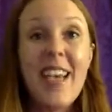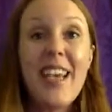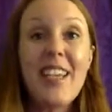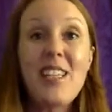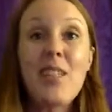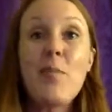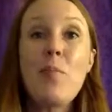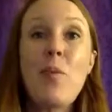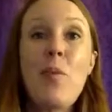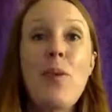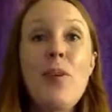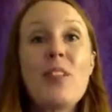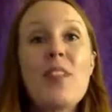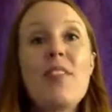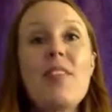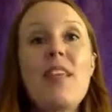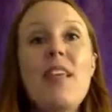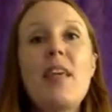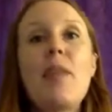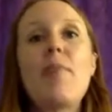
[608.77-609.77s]
it's important to
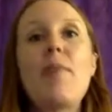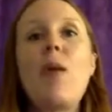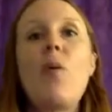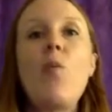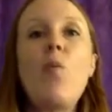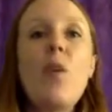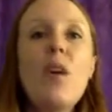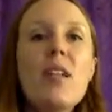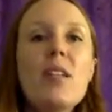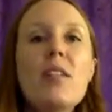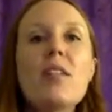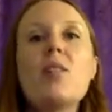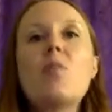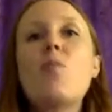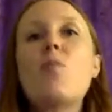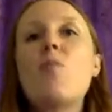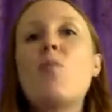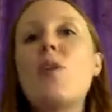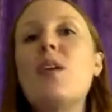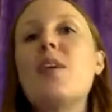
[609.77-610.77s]
think about what is the
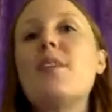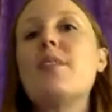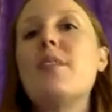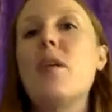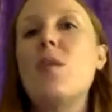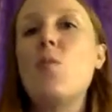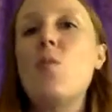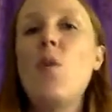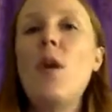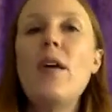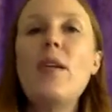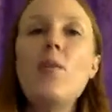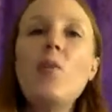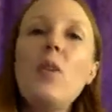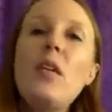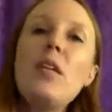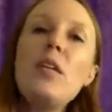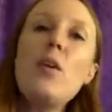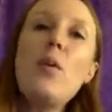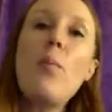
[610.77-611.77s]
reason,
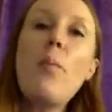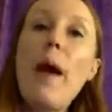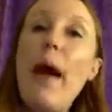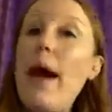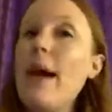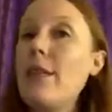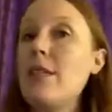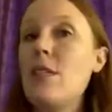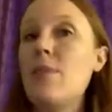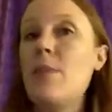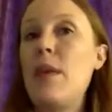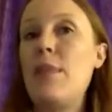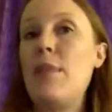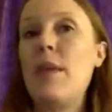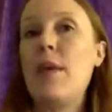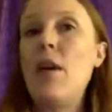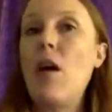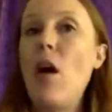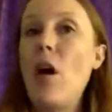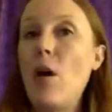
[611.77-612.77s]
what in your past
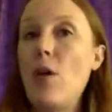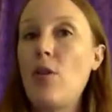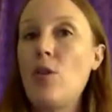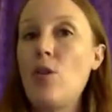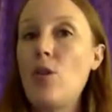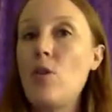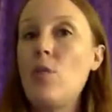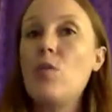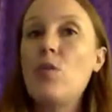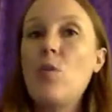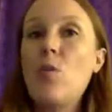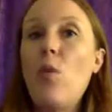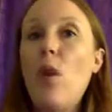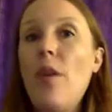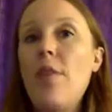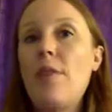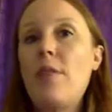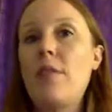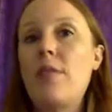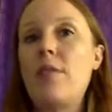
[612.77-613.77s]
maybe caused you to
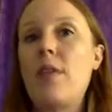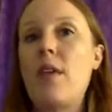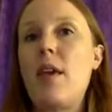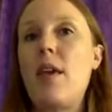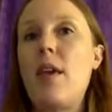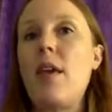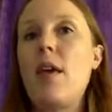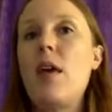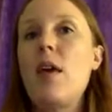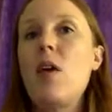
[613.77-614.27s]
want this thing?